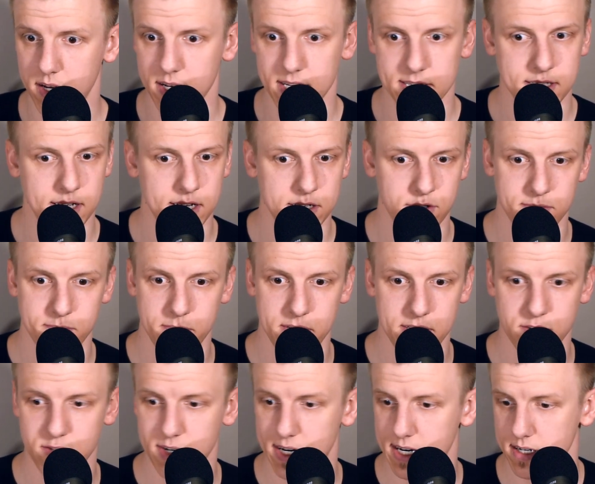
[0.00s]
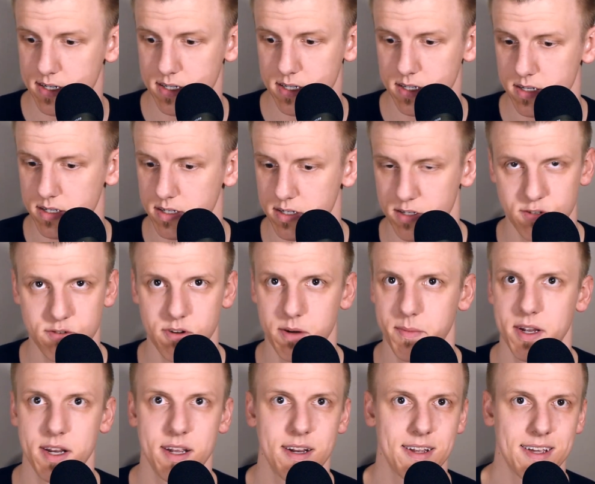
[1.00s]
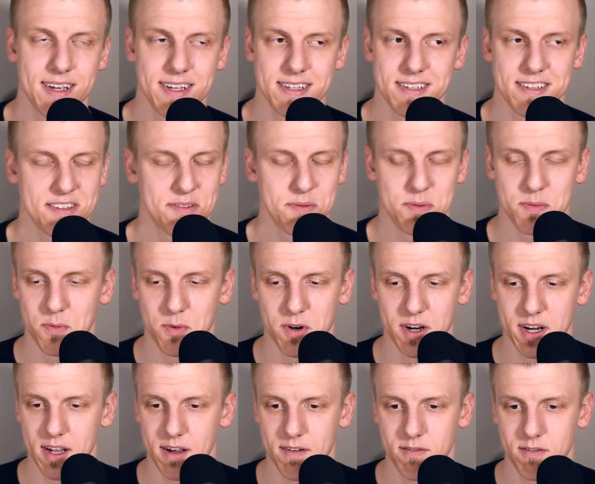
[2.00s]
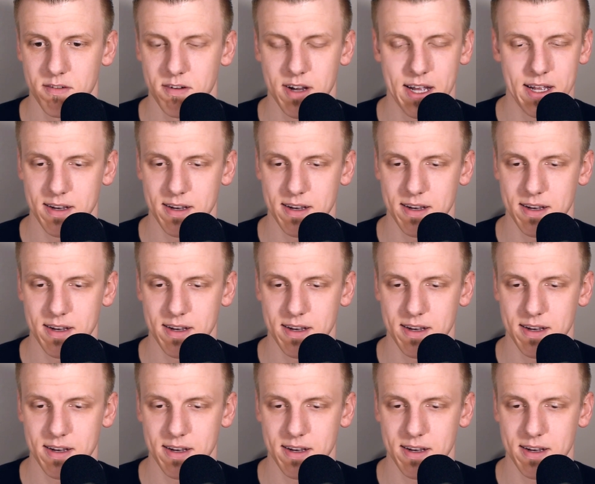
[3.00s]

That's not me trying to discriminate against whatever.